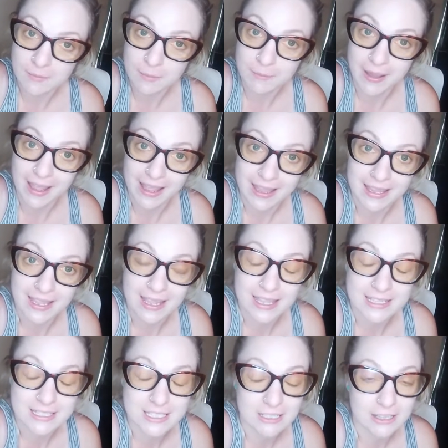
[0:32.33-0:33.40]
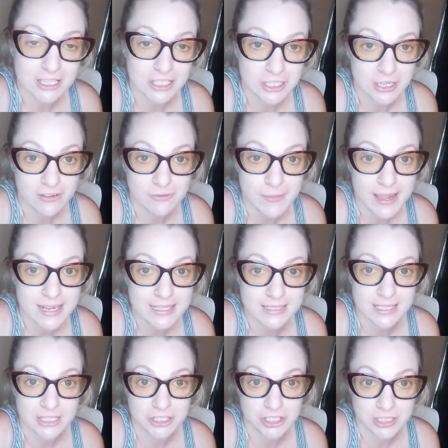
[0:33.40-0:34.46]
my installation of my
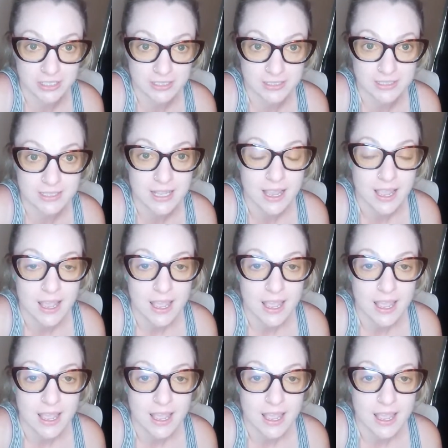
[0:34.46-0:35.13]
extensions.